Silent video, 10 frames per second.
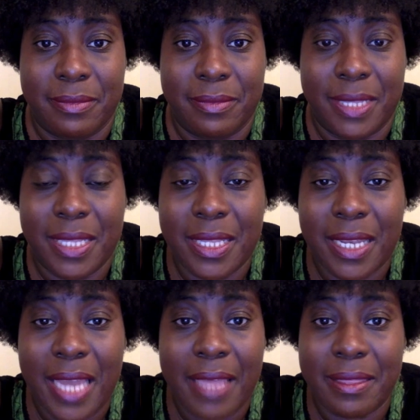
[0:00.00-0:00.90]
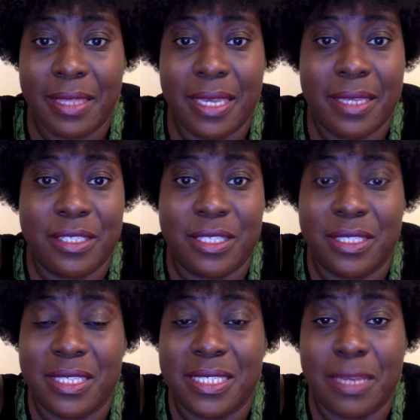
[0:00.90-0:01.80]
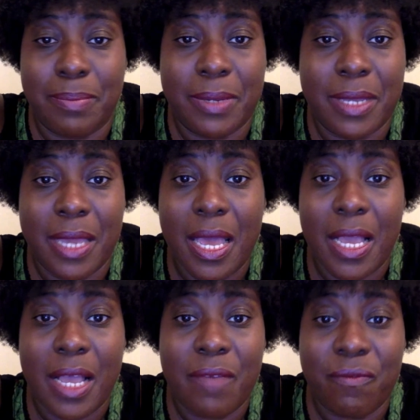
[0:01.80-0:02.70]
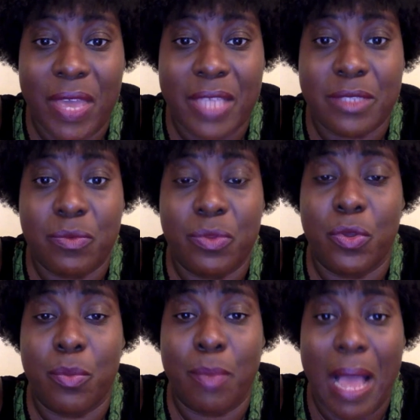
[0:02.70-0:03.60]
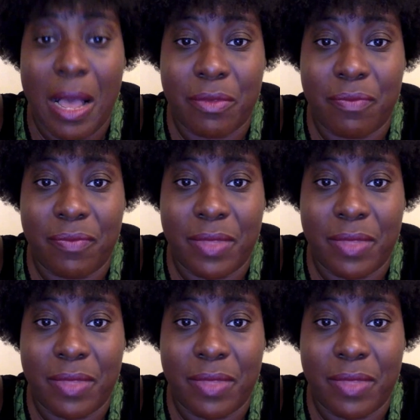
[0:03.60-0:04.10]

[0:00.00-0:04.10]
And then the last thing is just to simply confess with your mouth